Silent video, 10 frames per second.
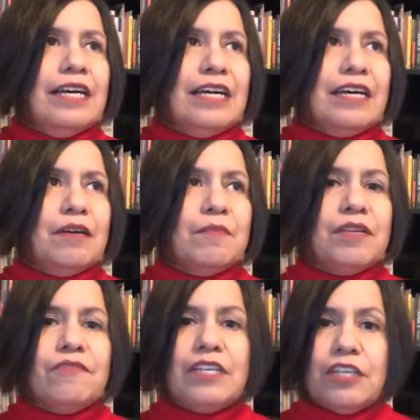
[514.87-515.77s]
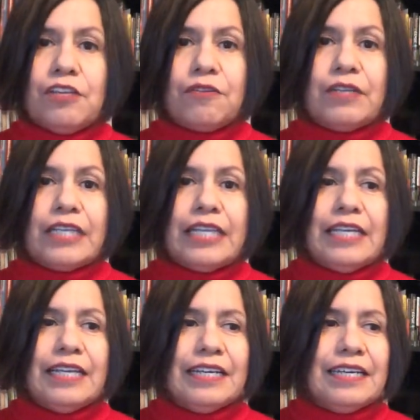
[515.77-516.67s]
even
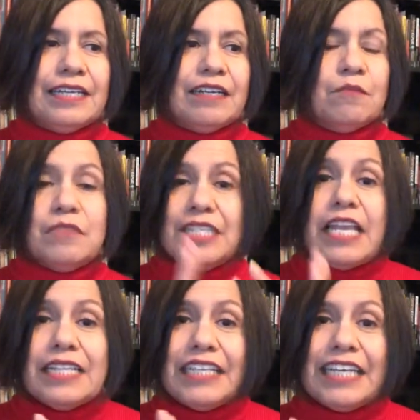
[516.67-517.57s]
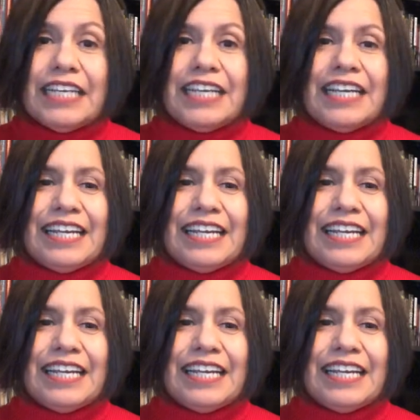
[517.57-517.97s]
yearly, daily,